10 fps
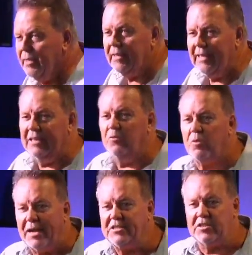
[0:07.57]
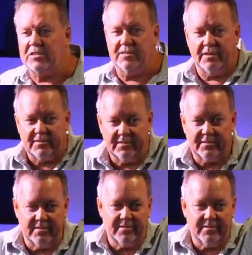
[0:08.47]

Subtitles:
in righteousness.